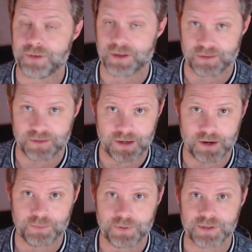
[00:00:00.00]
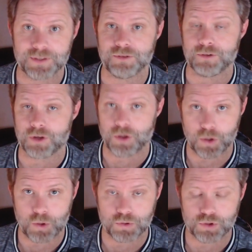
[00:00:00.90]
like a therapist or a
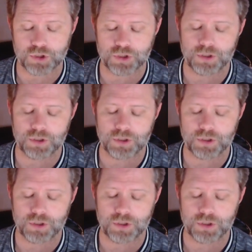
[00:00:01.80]
coach,